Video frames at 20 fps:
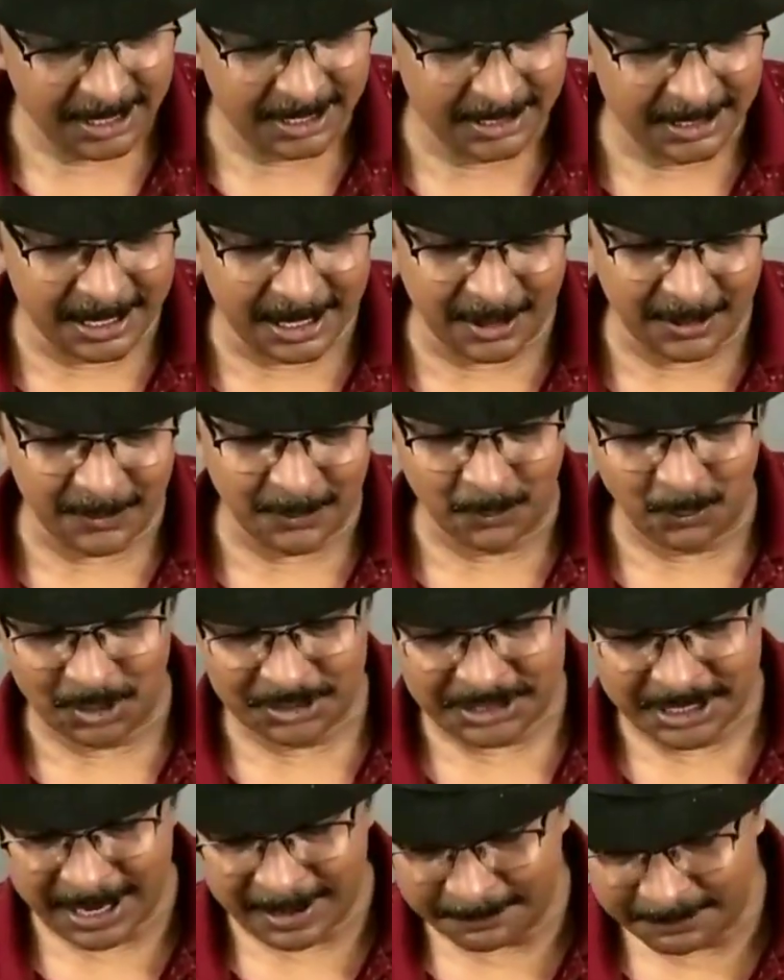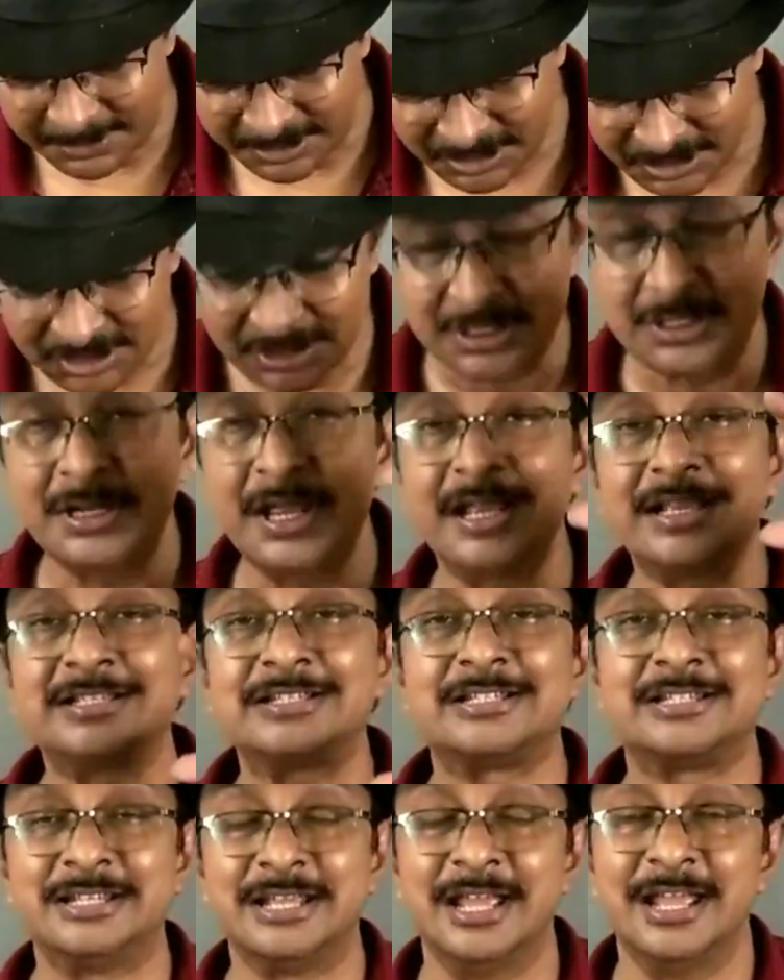Now what happens
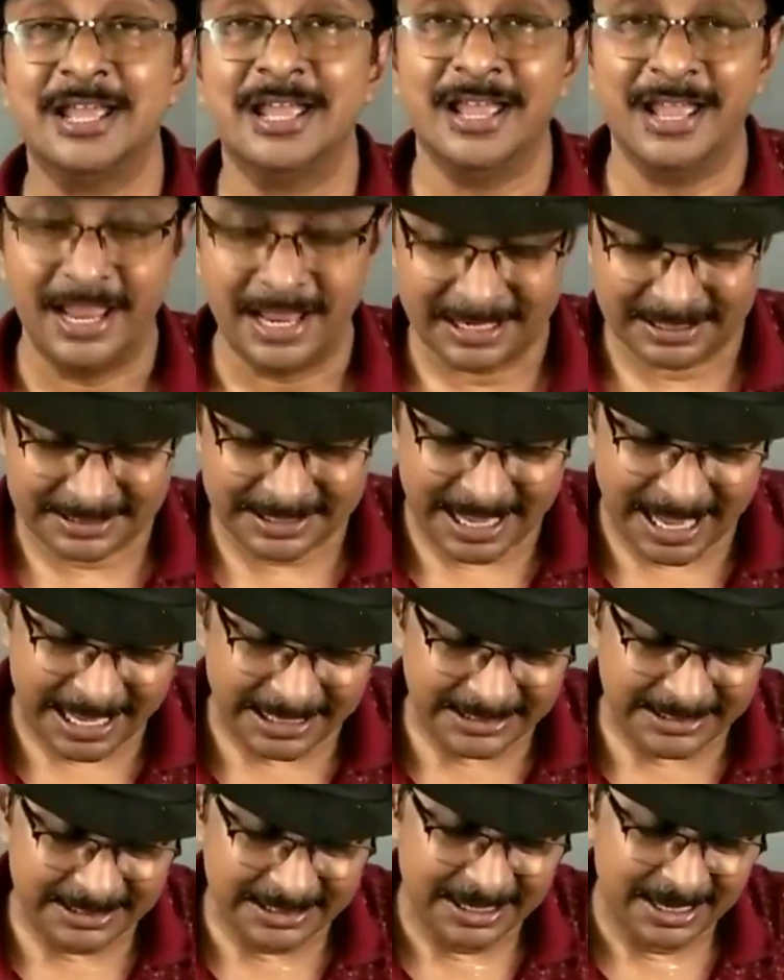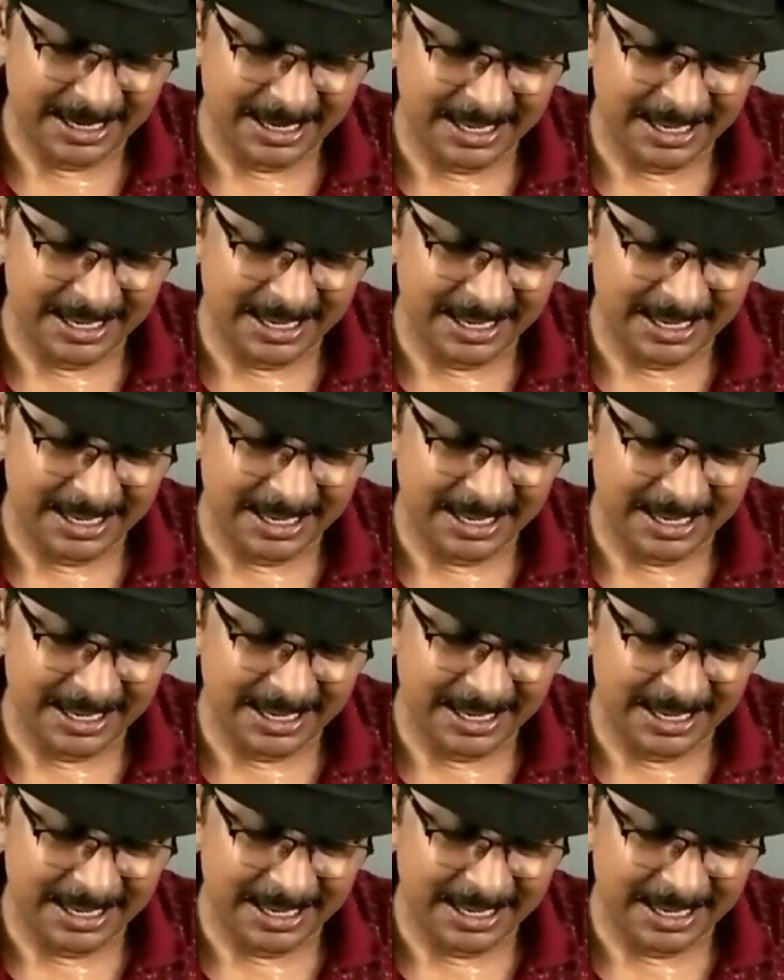next is that